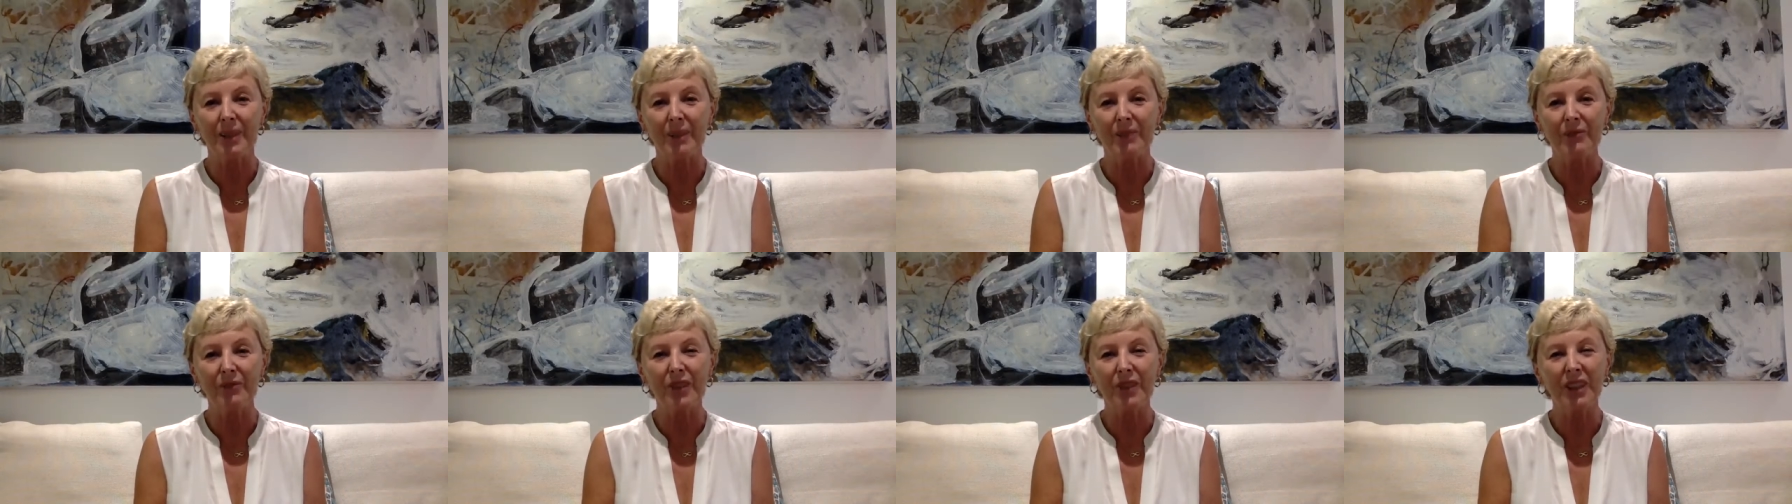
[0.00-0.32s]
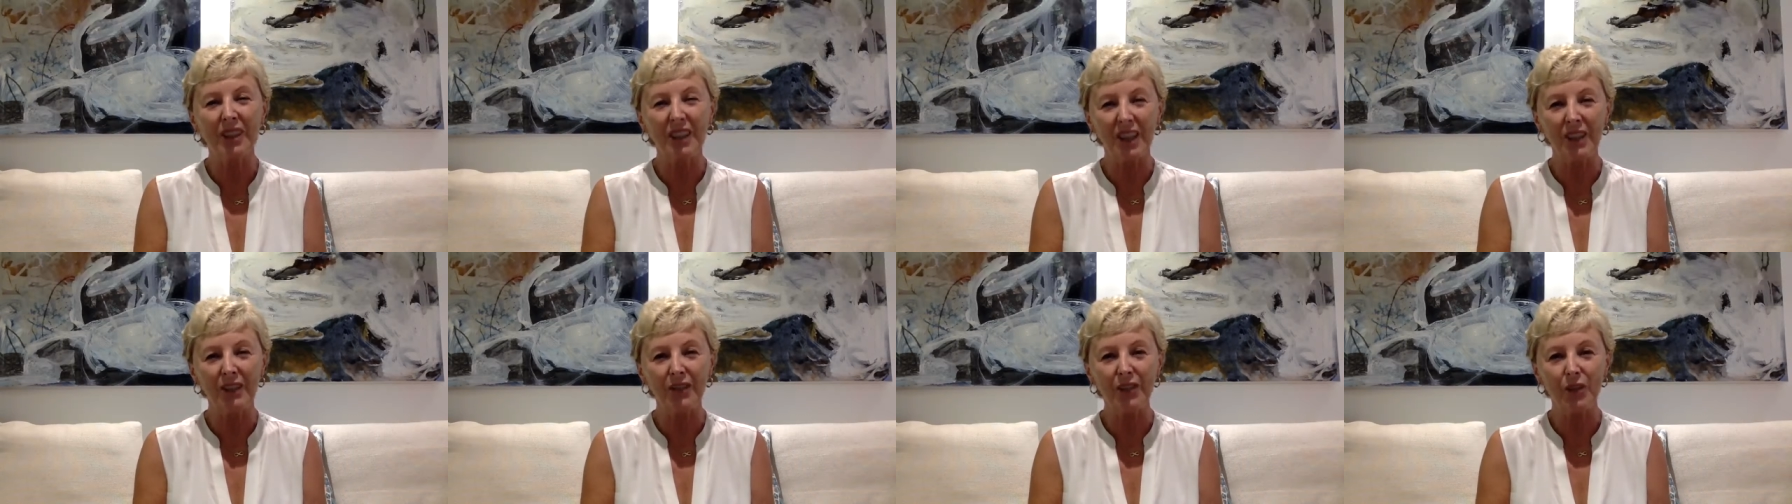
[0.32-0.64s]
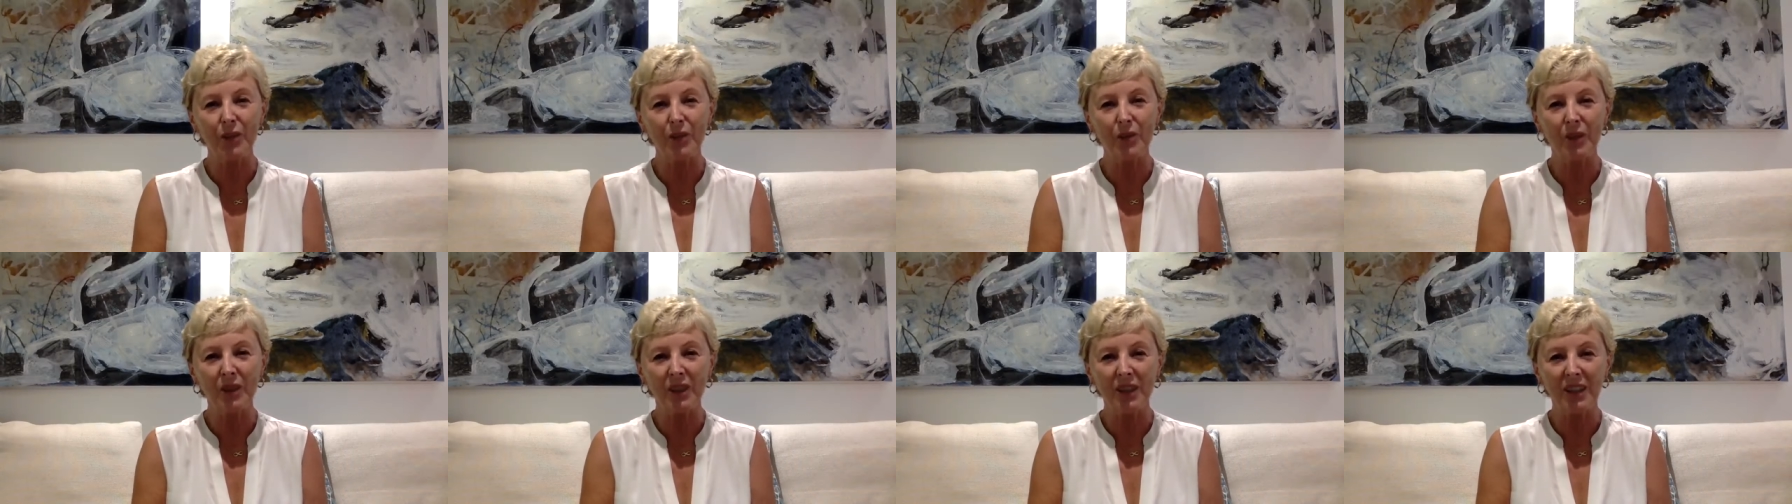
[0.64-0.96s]
Really, if you
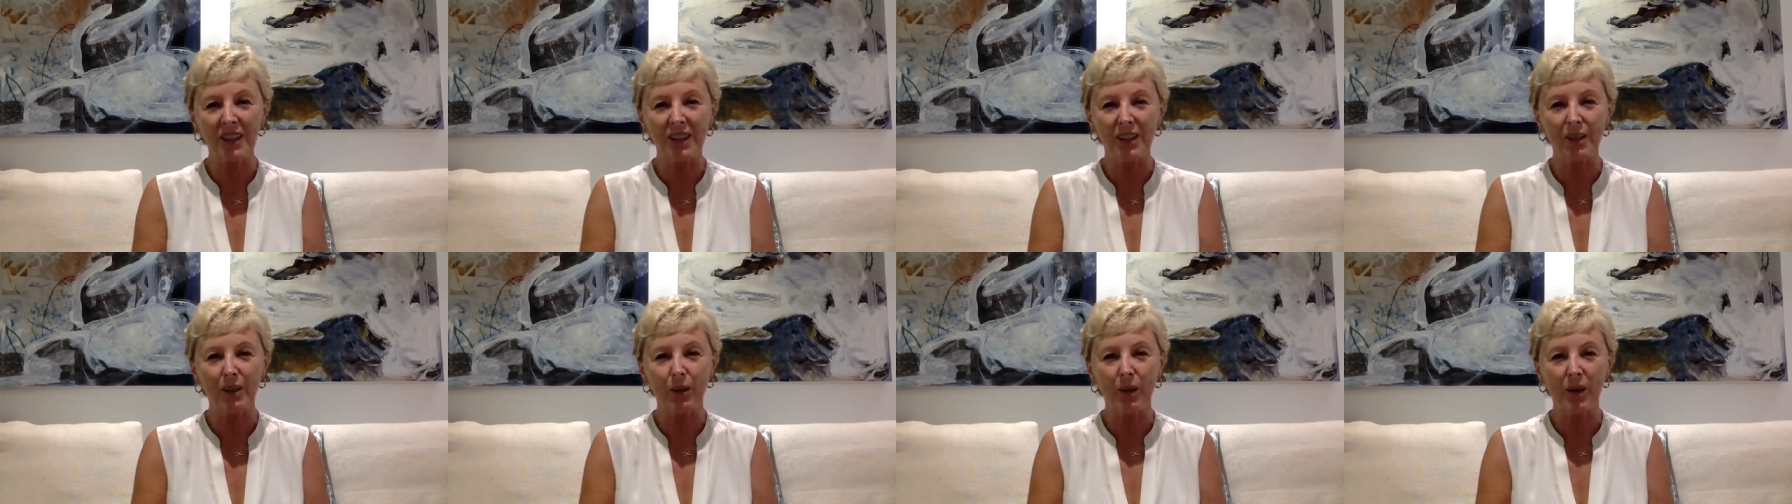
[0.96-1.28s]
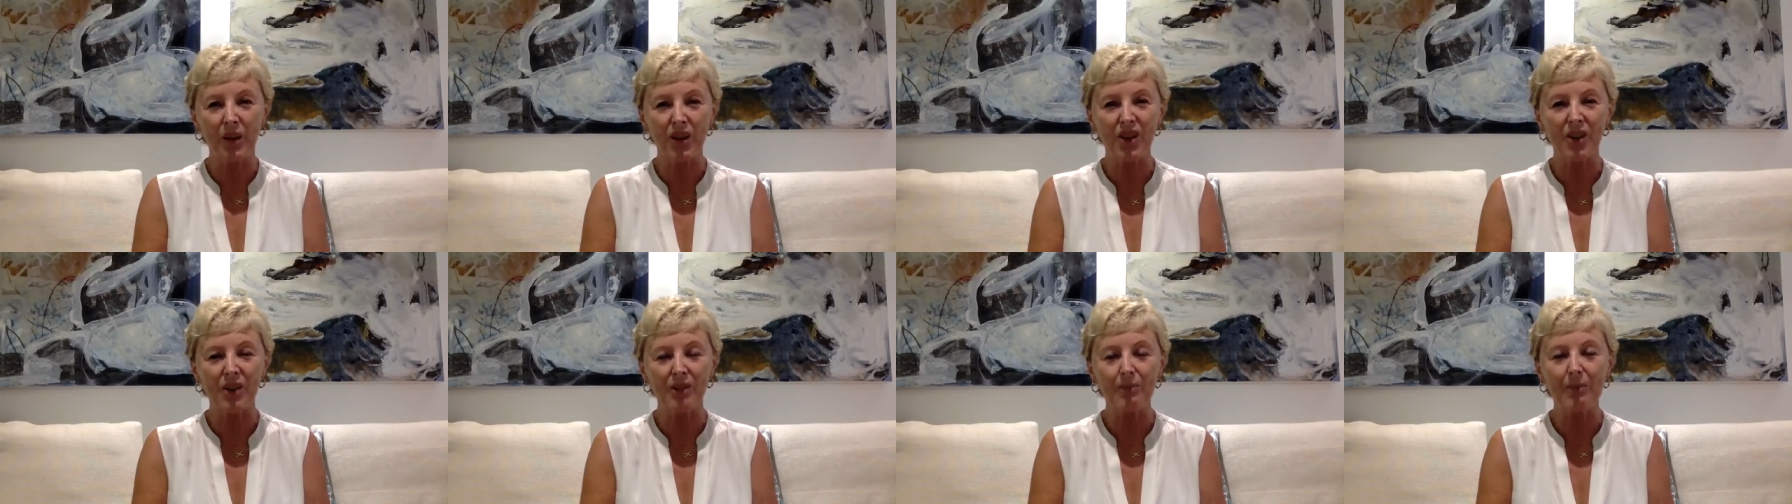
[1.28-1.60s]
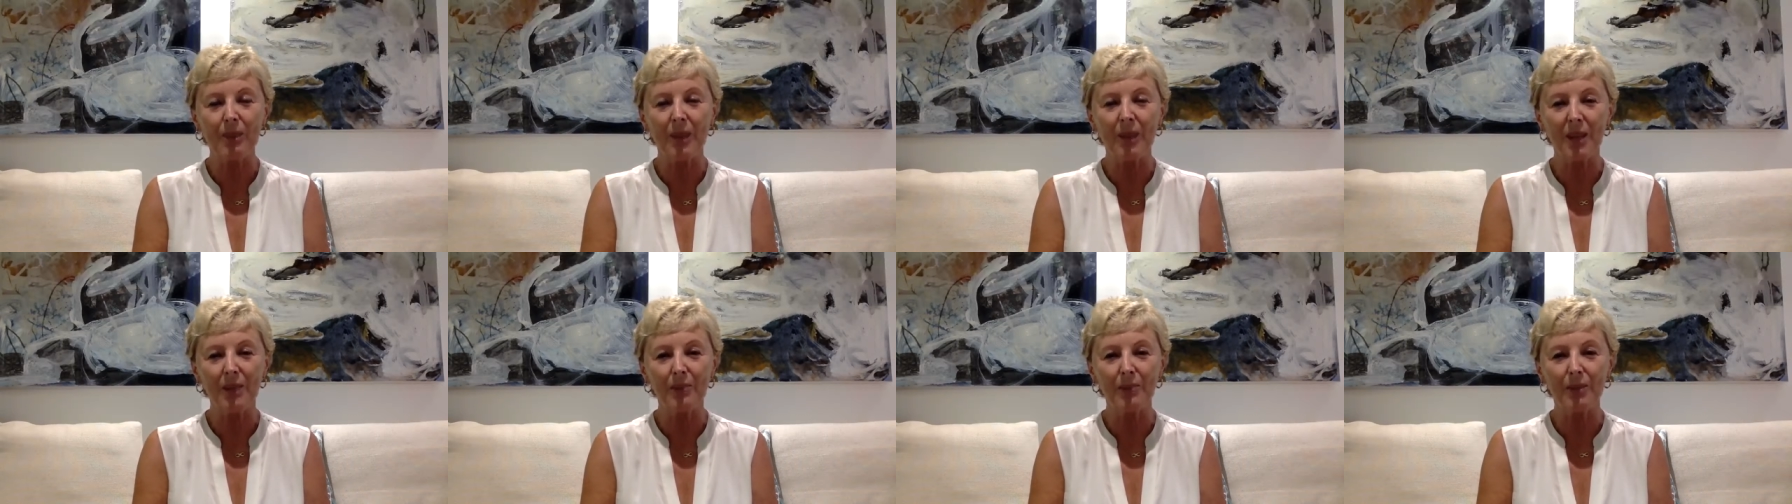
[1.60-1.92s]
really question
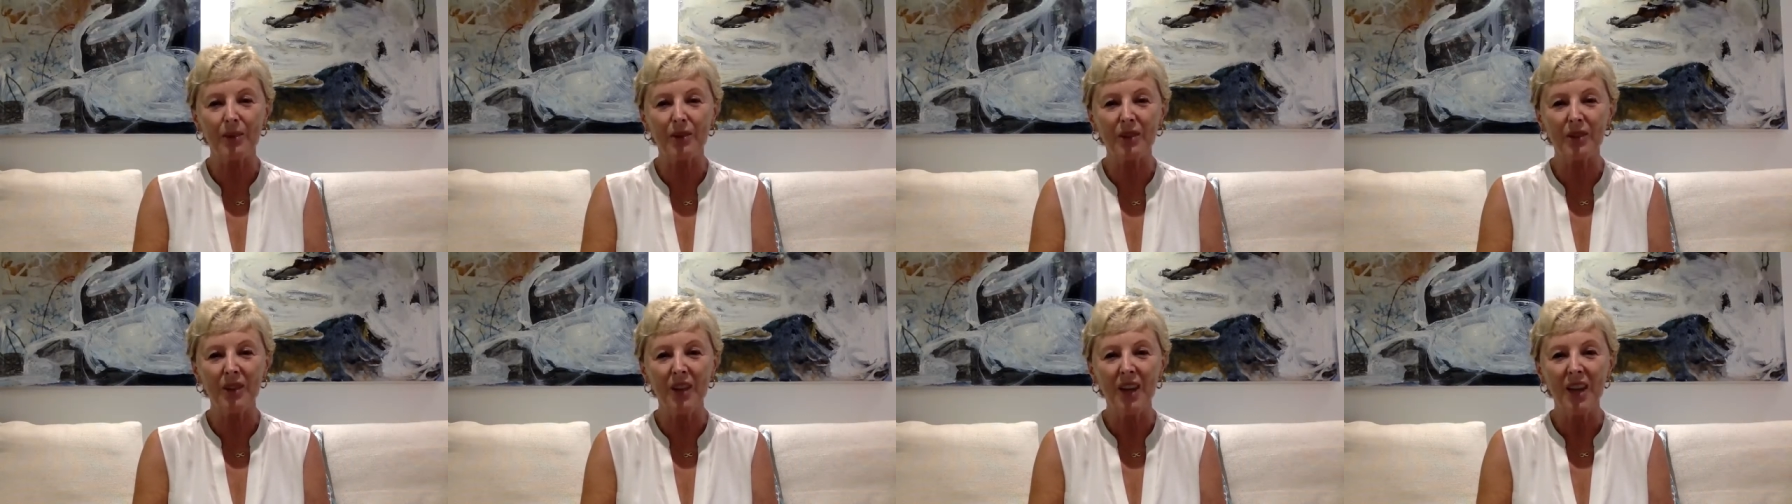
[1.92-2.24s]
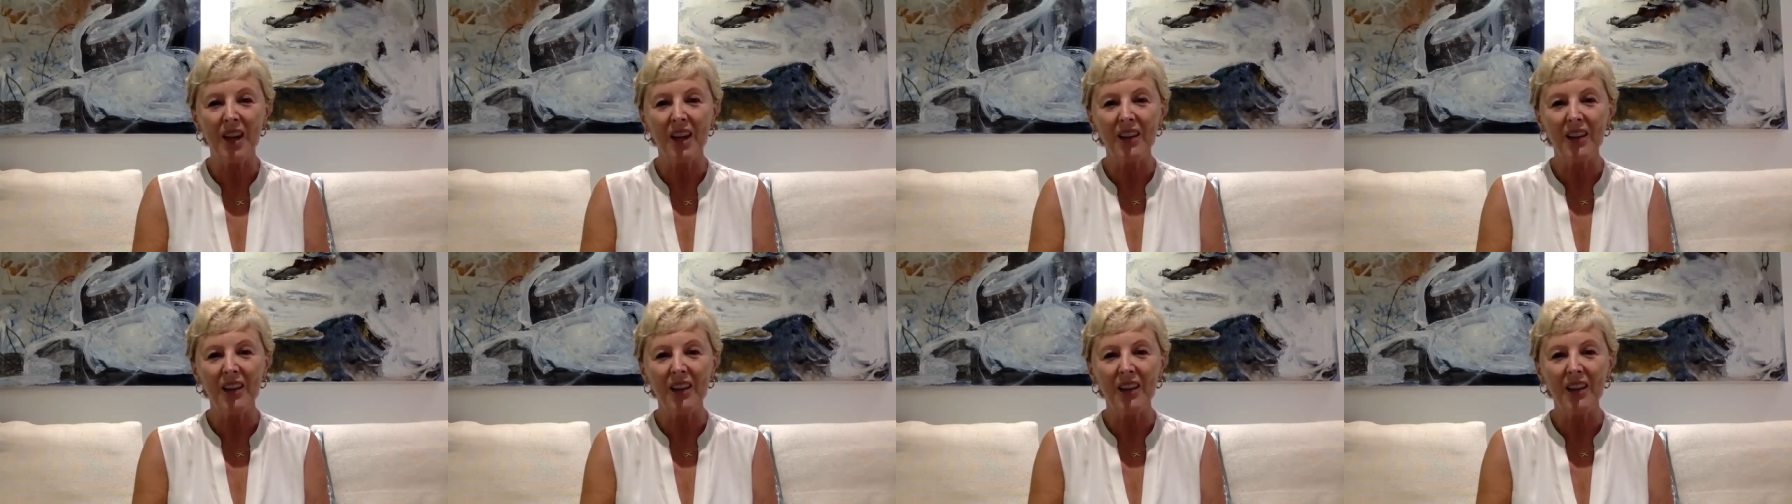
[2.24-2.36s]
people,